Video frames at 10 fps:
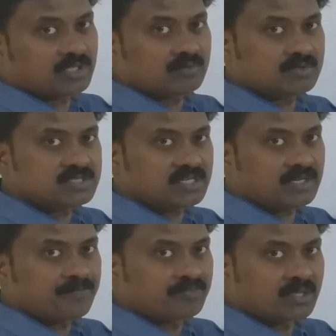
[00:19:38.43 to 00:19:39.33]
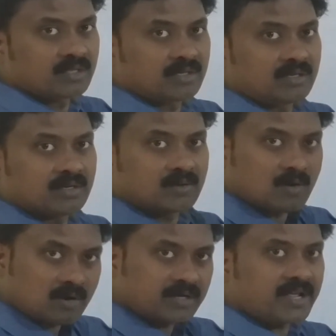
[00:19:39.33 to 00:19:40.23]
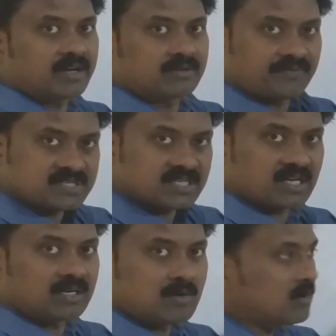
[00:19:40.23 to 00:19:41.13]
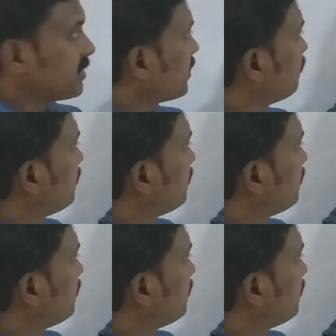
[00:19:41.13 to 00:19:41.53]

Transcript: there was a contact, physical contact